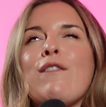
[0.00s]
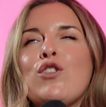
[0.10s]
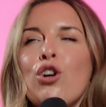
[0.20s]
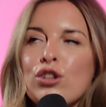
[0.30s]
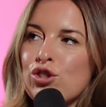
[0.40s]

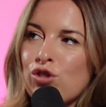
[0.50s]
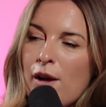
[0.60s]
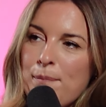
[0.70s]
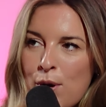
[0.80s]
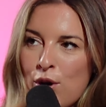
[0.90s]
got to try
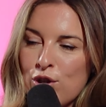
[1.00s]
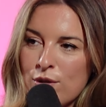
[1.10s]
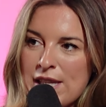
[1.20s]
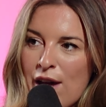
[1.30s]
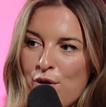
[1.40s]
and put
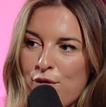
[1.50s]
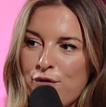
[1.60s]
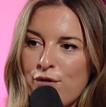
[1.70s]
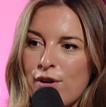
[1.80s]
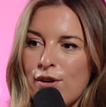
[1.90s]

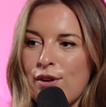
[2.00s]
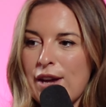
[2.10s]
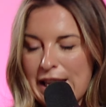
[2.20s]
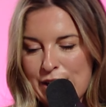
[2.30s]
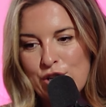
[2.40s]
yourself
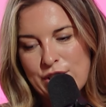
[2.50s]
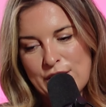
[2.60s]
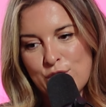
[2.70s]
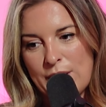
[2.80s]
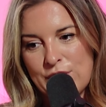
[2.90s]
in her
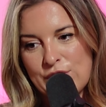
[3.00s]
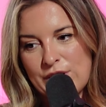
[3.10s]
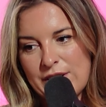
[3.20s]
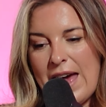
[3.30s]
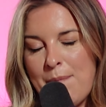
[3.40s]
situation.